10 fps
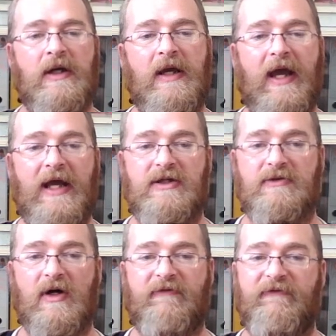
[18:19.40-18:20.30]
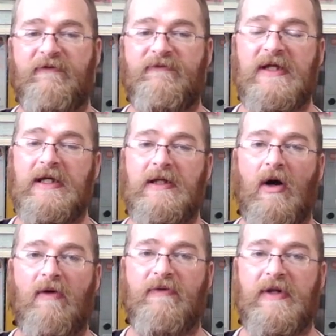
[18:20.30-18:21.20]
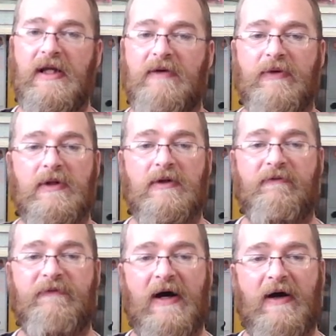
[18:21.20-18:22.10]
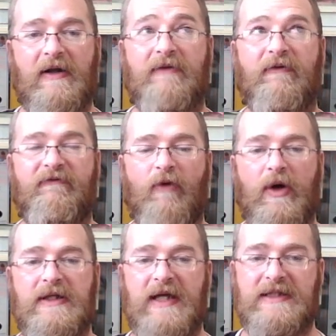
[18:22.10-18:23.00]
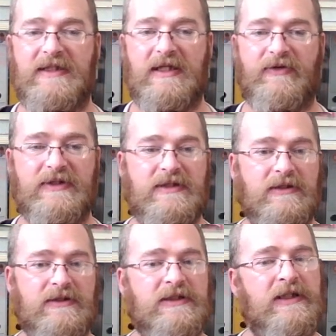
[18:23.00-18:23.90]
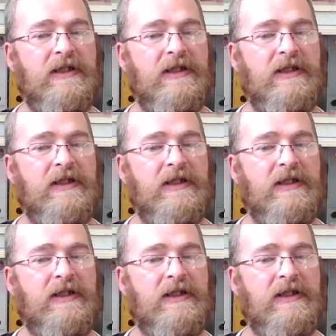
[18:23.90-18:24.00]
And you've got 15 of the level 4 intensity crystals.